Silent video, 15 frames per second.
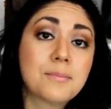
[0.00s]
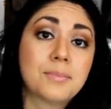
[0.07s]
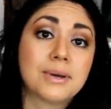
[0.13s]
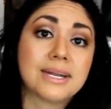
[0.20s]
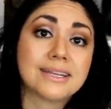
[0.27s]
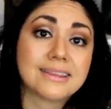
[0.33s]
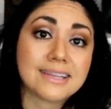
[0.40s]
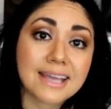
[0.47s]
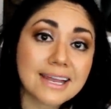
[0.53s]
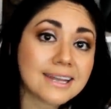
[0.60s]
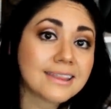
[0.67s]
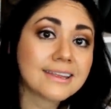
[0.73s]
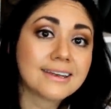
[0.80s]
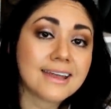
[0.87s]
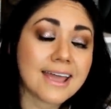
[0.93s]
But at the end
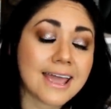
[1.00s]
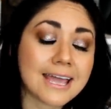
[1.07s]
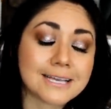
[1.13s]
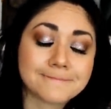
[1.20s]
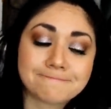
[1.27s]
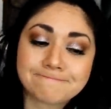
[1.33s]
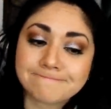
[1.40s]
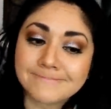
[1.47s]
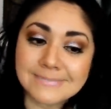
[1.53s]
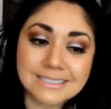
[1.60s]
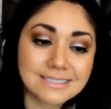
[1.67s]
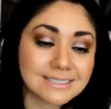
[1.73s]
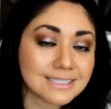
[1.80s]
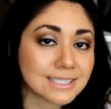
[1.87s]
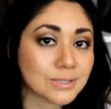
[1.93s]
of the day,
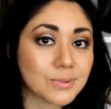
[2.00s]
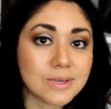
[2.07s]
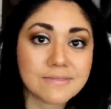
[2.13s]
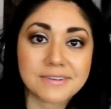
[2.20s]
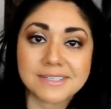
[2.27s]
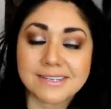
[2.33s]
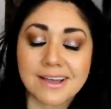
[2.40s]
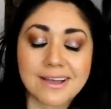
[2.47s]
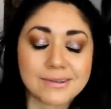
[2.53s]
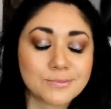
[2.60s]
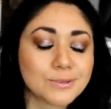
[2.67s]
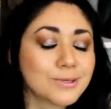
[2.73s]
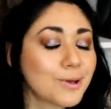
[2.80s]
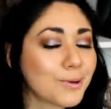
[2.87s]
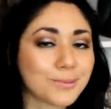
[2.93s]
Louis
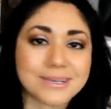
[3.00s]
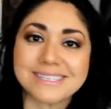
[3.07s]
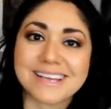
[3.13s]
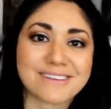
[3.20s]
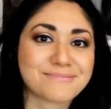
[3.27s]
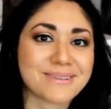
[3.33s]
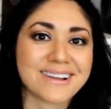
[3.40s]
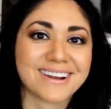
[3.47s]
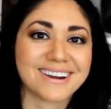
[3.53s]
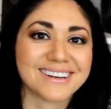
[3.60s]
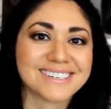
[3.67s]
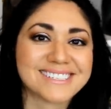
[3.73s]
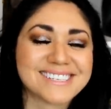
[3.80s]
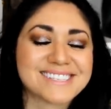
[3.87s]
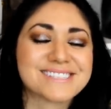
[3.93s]
Vuitton will always have my
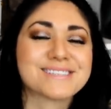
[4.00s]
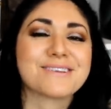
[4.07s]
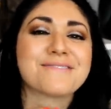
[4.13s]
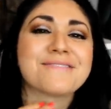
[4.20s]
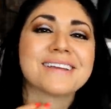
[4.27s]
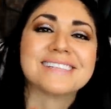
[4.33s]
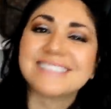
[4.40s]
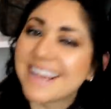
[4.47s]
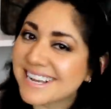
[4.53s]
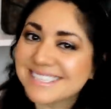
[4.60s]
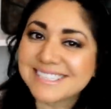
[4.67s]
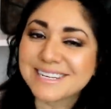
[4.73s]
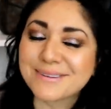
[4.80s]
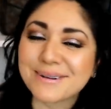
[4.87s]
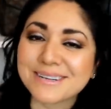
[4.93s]
heart. So
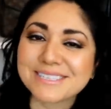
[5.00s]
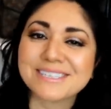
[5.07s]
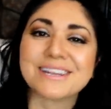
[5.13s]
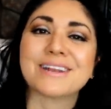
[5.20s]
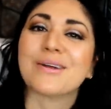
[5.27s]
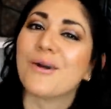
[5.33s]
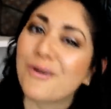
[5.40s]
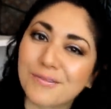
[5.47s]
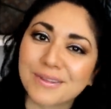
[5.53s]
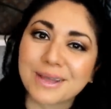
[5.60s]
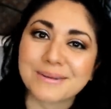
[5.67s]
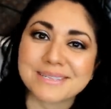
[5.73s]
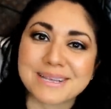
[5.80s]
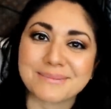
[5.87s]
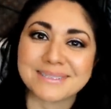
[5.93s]
fantastic question and hopefully
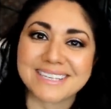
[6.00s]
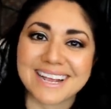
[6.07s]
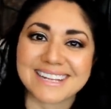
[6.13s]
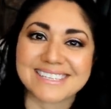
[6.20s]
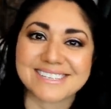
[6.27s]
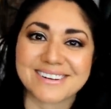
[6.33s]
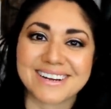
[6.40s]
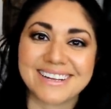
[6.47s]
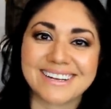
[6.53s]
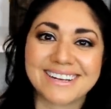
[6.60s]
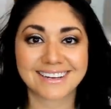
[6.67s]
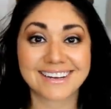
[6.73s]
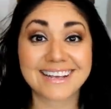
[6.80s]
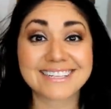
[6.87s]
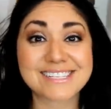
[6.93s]
I was able to answer it.
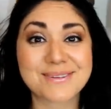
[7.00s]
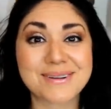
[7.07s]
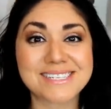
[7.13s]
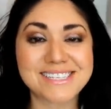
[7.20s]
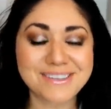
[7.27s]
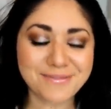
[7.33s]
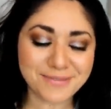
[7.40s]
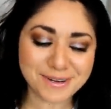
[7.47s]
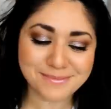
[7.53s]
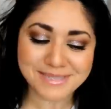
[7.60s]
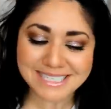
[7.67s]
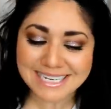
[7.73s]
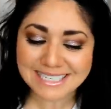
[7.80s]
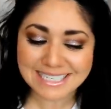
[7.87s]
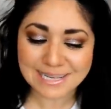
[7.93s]
Next question from
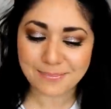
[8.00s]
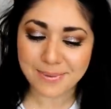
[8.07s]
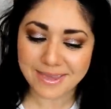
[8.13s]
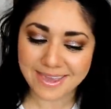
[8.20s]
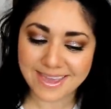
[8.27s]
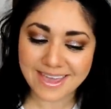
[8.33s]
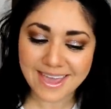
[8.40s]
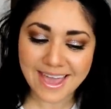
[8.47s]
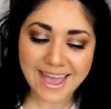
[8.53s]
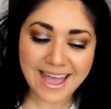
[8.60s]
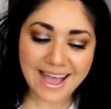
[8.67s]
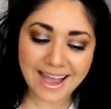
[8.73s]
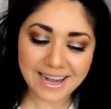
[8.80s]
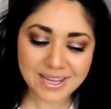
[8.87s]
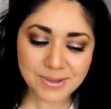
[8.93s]
DDP.
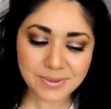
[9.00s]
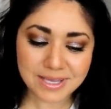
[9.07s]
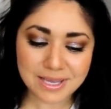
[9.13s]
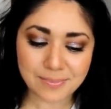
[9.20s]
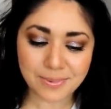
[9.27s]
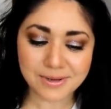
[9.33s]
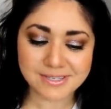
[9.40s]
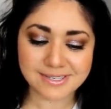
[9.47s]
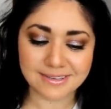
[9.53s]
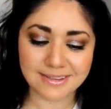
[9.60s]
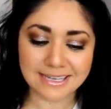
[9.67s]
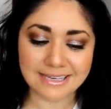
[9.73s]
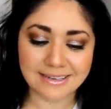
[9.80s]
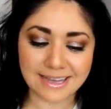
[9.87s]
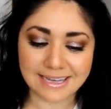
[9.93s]
How do you keep your
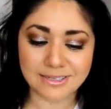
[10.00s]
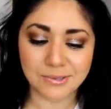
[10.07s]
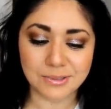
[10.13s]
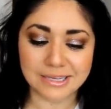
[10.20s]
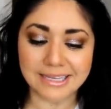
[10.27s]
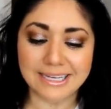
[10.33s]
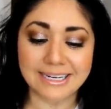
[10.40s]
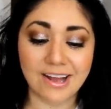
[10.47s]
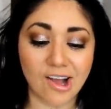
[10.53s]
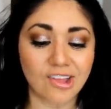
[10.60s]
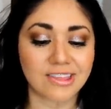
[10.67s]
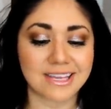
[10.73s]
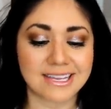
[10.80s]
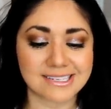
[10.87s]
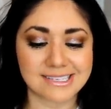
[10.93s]
Celine Nano clean
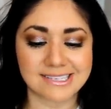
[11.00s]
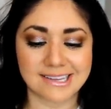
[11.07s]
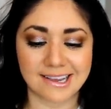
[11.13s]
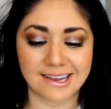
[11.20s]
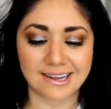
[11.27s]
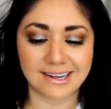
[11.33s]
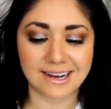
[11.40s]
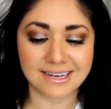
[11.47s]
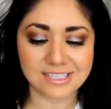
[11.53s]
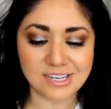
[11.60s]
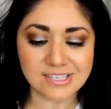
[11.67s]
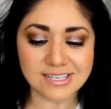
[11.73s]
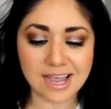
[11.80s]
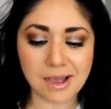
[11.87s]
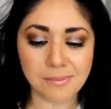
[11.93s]
on the inside? I
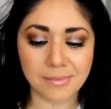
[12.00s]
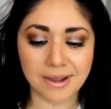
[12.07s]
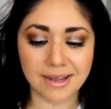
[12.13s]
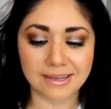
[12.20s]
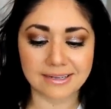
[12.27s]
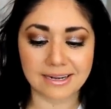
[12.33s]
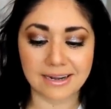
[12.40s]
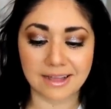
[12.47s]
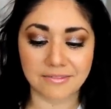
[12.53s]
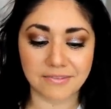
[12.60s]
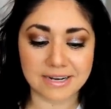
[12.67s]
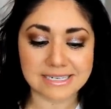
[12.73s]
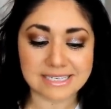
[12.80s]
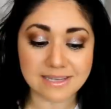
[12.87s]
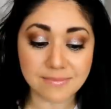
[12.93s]
just got mine and I
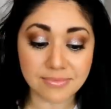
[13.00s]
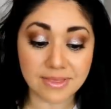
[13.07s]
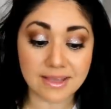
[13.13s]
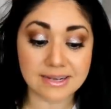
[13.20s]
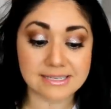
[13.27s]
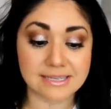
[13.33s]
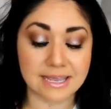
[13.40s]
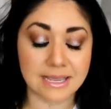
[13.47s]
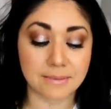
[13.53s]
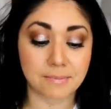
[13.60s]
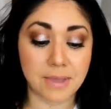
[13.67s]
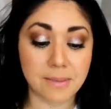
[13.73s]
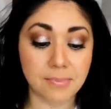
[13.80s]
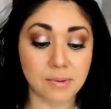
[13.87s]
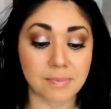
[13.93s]
find some things like
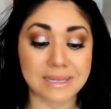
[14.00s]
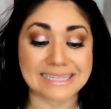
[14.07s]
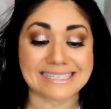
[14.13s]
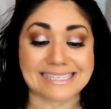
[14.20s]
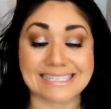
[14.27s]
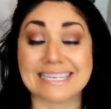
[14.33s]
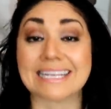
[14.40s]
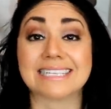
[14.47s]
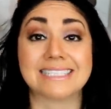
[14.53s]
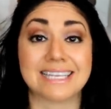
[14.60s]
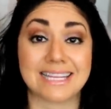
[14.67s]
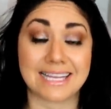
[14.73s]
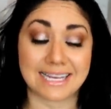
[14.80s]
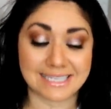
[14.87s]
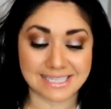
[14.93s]
paper bits stick
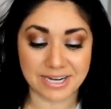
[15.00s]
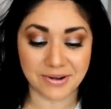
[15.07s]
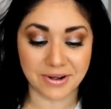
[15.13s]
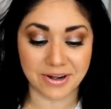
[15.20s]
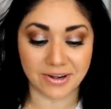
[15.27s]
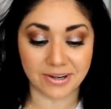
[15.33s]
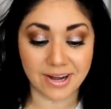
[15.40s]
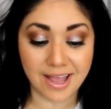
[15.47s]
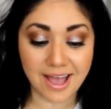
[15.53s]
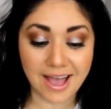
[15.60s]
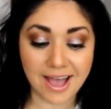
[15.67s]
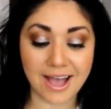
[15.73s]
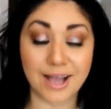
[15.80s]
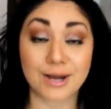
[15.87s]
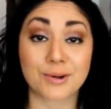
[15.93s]
to the interior.
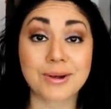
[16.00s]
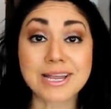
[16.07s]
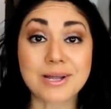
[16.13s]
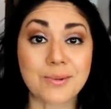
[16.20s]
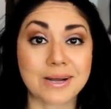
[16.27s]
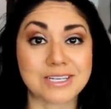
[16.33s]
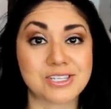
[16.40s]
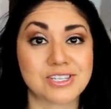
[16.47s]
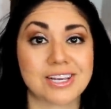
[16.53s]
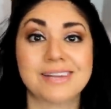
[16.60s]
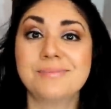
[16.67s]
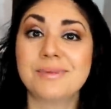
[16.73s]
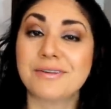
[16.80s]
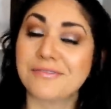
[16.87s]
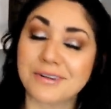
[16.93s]
Uh, great
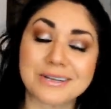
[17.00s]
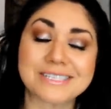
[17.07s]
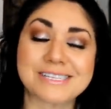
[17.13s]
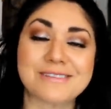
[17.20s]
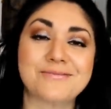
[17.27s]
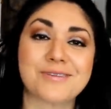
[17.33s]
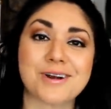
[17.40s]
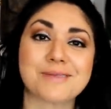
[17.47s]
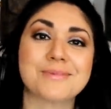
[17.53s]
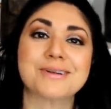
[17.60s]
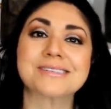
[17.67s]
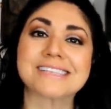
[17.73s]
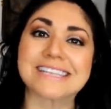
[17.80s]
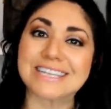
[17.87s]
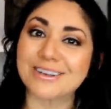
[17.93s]
question, but first and
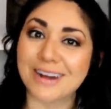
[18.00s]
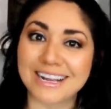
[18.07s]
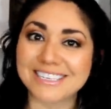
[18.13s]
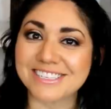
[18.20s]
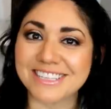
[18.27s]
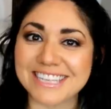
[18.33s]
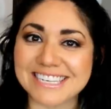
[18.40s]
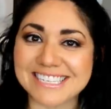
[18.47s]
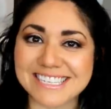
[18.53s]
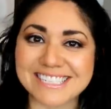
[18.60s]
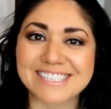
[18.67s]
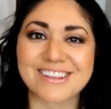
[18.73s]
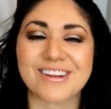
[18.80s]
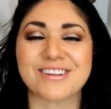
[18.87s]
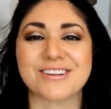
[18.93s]
foremost,
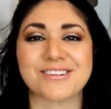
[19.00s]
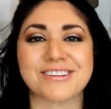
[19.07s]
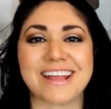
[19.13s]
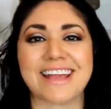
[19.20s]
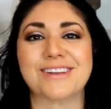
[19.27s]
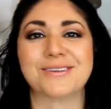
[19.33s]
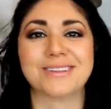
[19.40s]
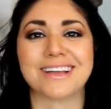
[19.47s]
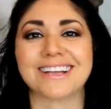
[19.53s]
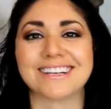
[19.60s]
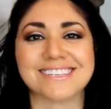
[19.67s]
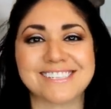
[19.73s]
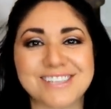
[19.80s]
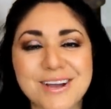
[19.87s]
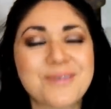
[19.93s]
congratulations on your Nano
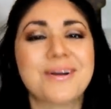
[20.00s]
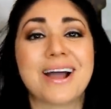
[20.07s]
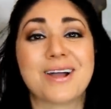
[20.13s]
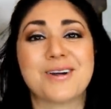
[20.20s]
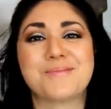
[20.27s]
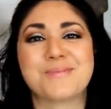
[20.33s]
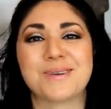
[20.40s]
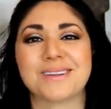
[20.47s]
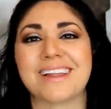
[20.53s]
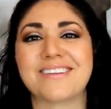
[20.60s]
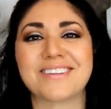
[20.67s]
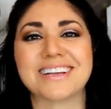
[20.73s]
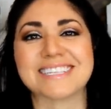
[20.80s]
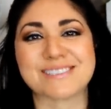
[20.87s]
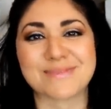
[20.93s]
Luggage Tote. I hope you
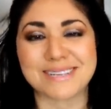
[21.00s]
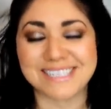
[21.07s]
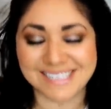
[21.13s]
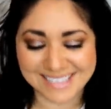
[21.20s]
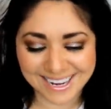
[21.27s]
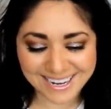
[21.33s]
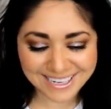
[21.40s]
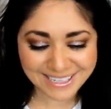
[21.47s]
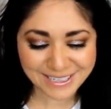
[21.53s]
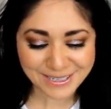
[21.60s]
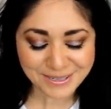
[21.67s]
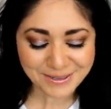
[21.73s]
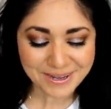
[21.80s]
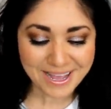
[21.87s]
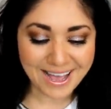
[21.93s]
love it as much as I
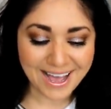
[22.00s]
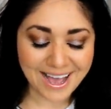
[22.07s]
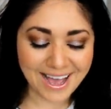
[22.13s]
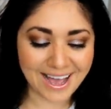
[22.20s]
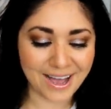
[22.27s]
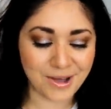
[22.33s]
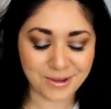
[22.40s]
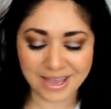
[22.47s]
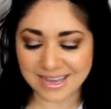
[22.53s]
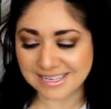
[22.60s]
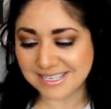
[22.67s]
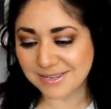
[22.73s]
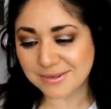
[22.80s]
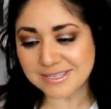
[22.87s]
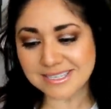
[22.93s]
do. Uh, okay,
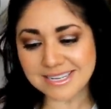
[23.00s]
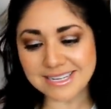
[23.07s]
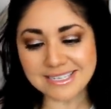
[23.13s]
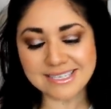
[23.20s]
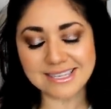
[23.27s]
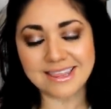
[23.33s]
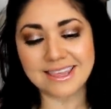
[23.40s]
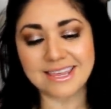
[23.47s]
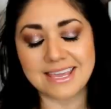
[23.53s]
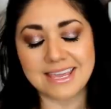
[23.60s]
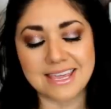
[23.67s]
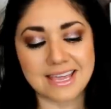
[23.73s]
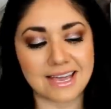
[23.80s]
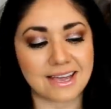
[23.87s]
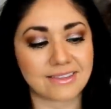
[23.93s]
so since
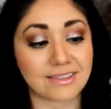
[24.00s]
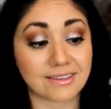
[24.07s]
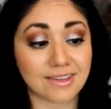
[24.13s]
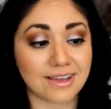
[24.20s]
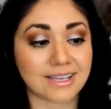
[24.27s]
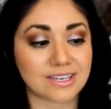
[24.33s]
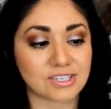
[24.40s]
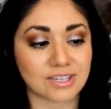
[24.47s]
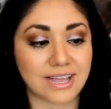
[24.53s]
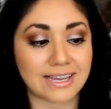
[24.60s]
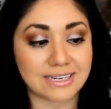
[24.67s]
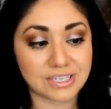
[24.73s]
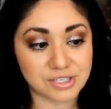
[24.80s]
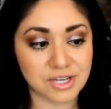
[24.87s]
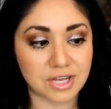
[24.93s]
the, uh, the luggage
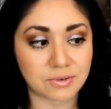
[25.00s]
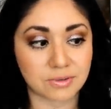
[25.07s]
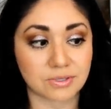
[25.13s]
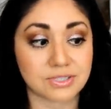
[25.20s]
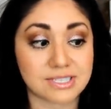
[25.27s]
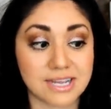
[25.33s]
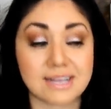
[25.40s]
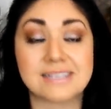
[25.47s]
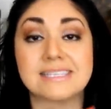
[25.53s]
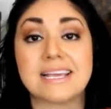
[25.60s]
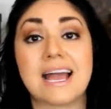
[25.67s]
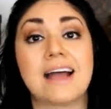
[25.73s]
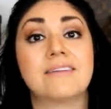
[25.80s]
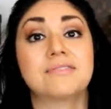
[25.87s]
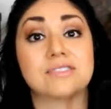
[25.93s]
line in general does
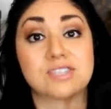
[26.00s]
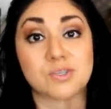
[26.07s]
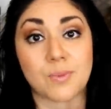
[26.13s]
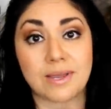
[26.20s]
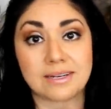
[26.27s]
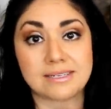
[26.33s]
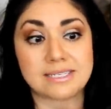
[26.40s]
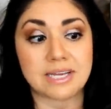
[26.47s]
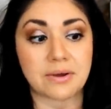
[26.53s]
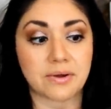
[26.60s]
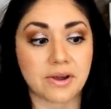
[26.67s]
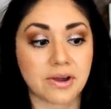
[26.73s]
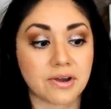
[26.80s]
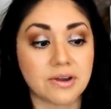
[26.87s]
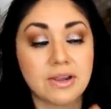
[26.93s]
have the suede
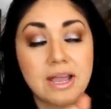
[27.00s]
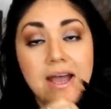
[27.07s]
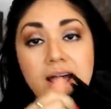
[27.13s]
interior,